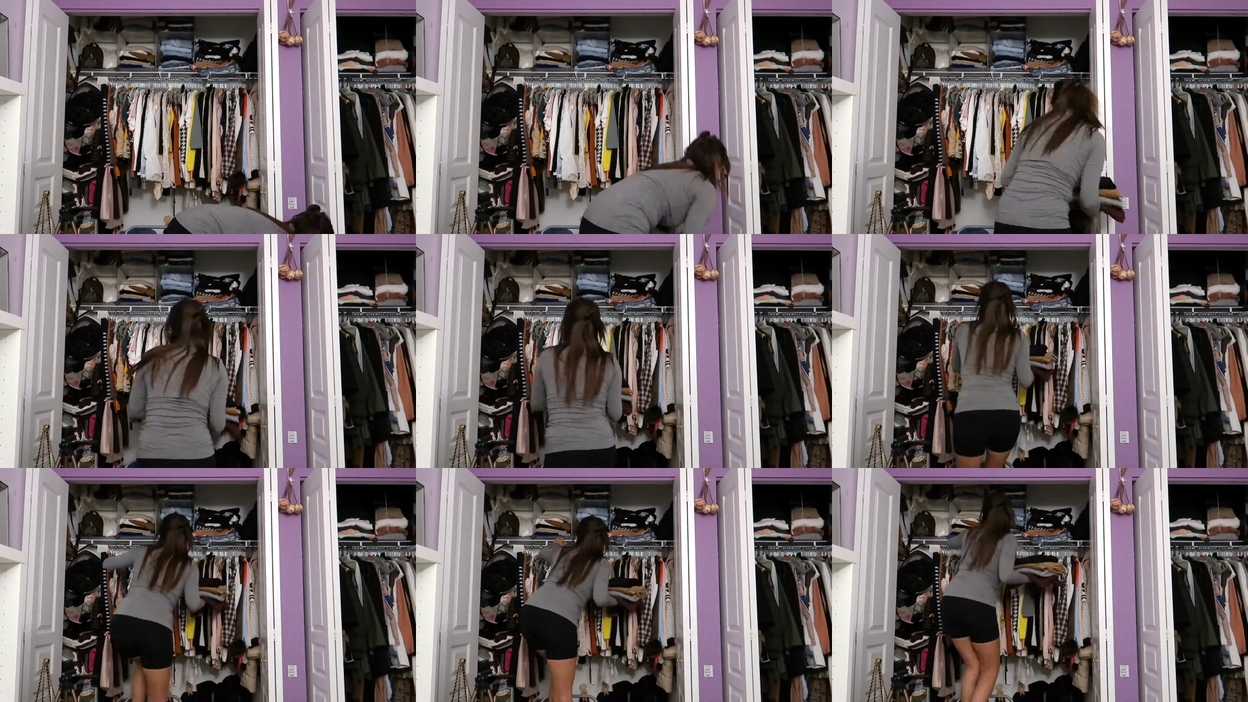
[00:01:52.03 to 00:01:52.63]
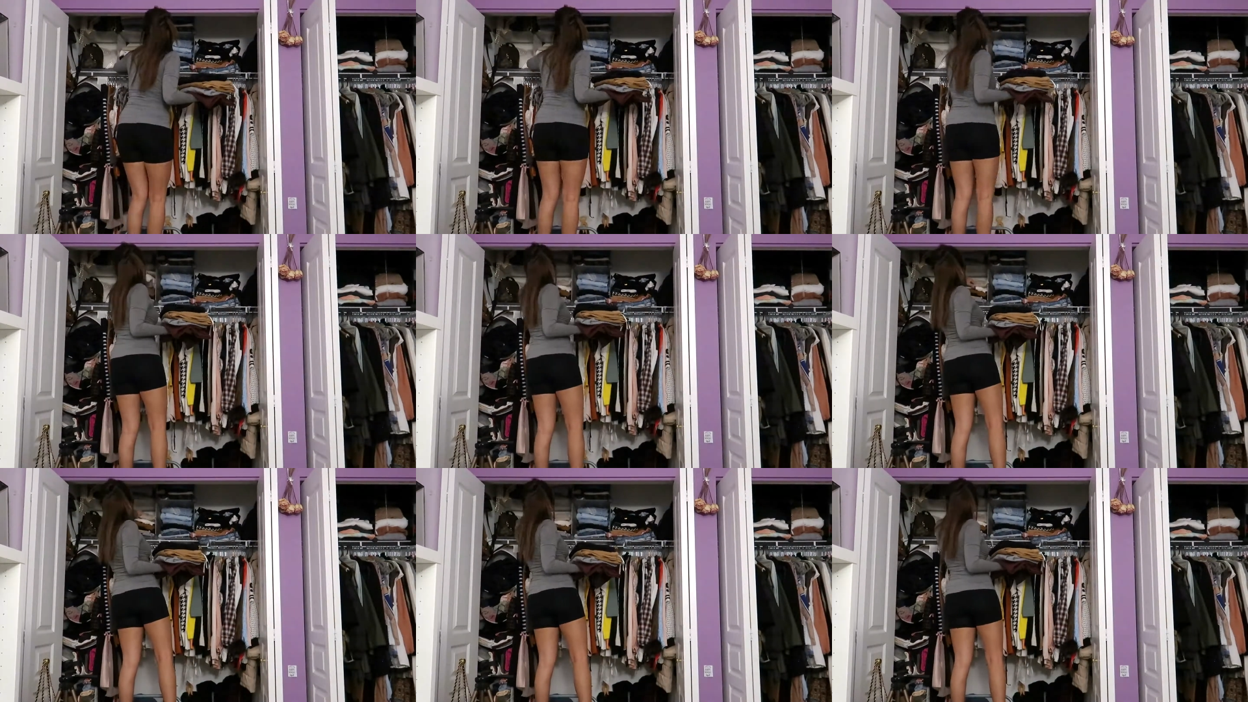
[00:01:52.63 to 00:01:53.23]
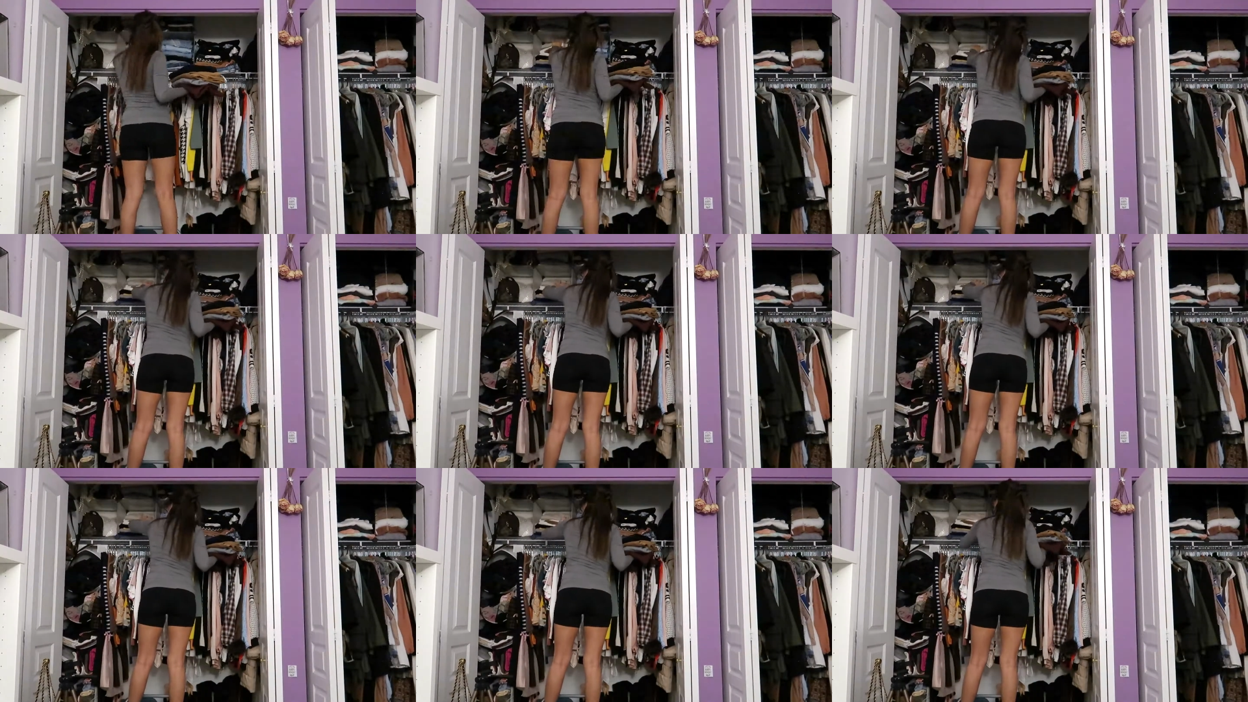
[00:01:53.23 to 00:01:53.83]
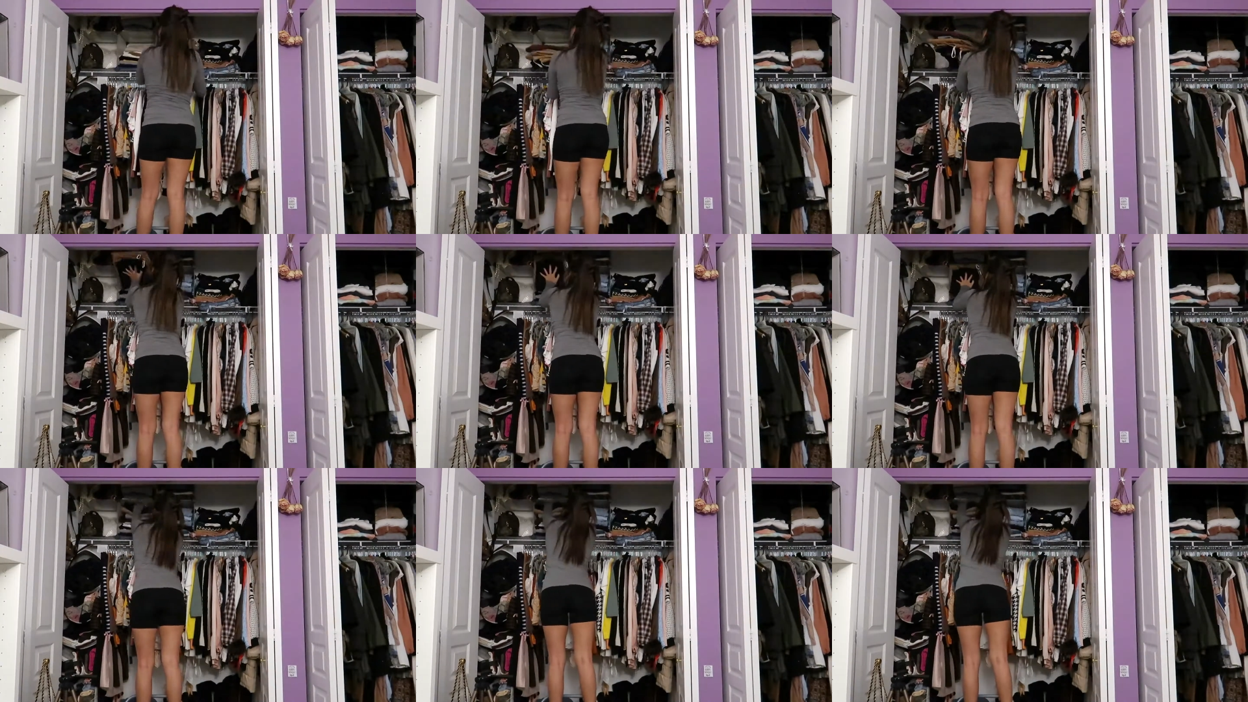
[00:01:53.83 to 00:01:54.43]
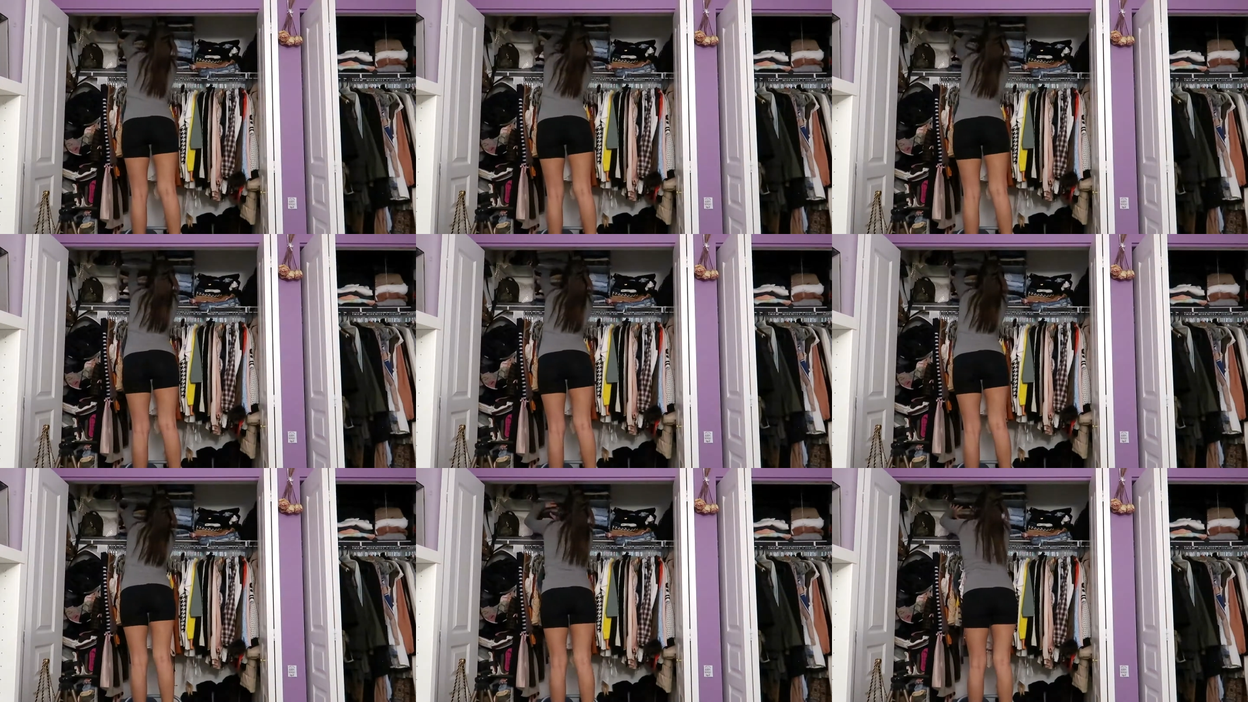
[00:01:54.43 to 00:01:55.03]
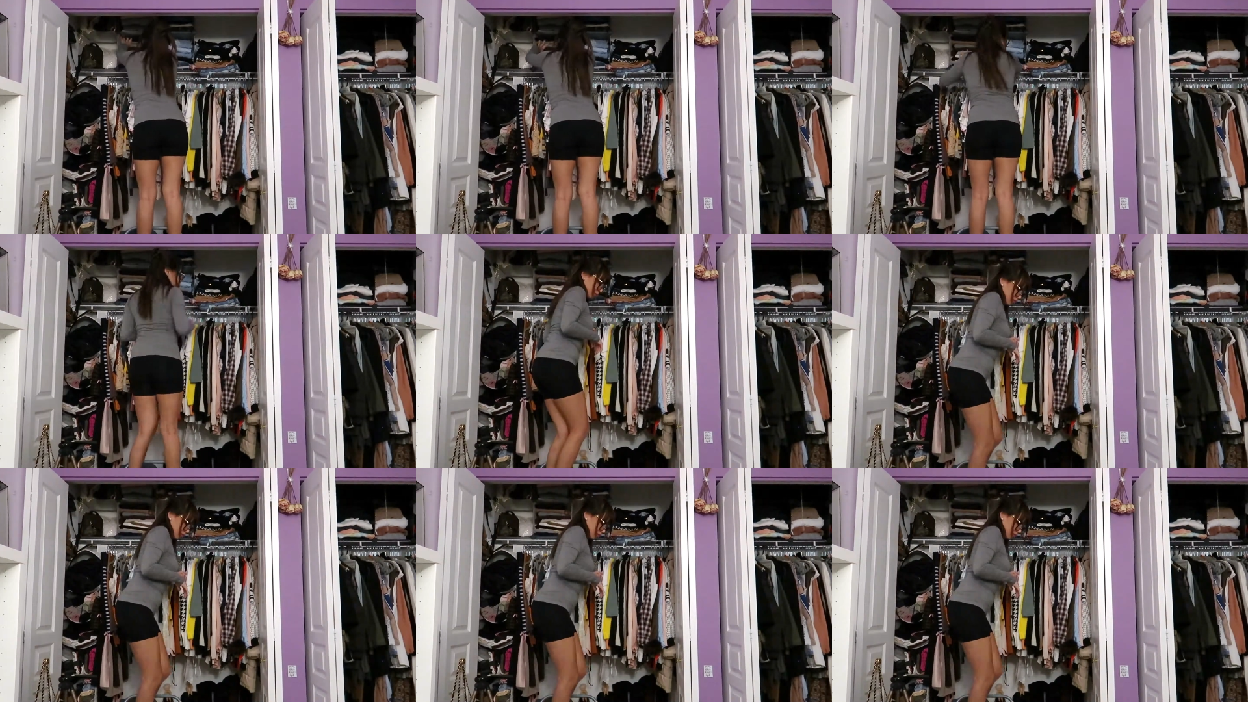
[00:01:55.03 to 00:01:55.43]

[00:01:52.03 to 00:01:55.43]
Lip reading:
No face is visible, so there are no lips to read.